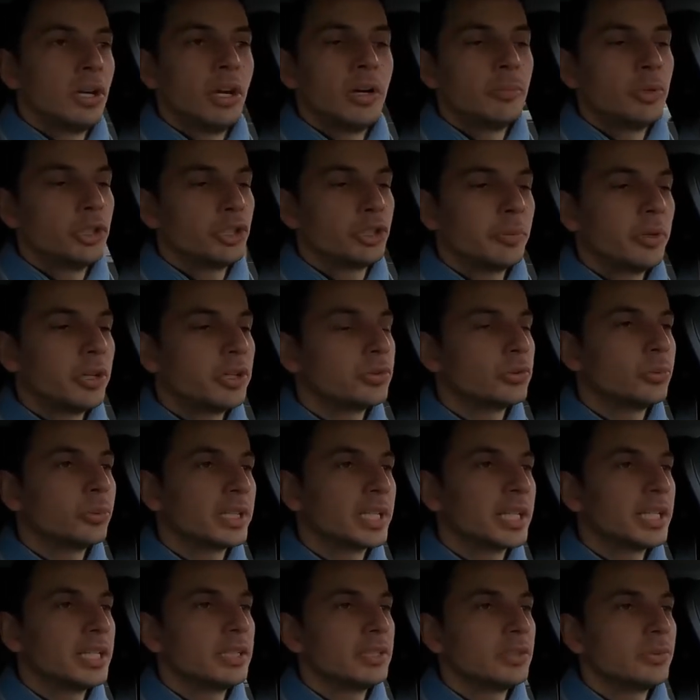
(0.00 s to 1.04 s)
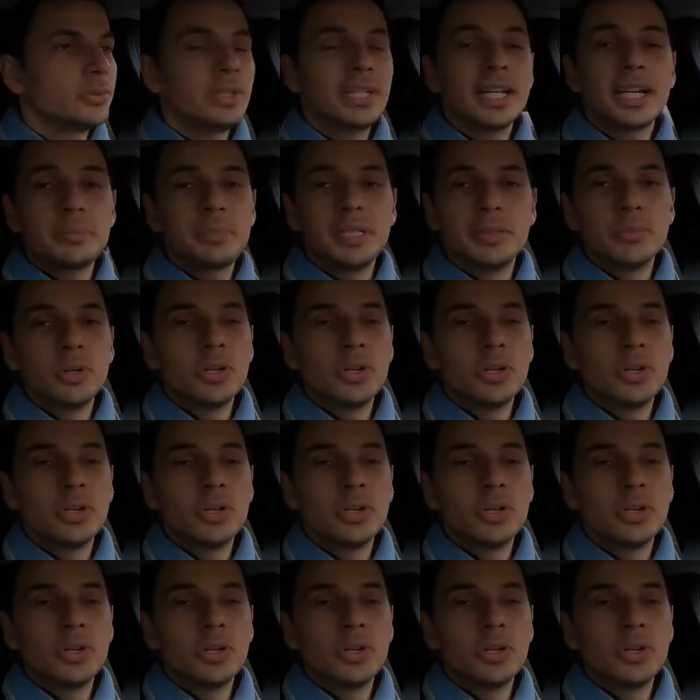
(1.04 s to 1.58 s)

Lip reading: sport mode anyway, you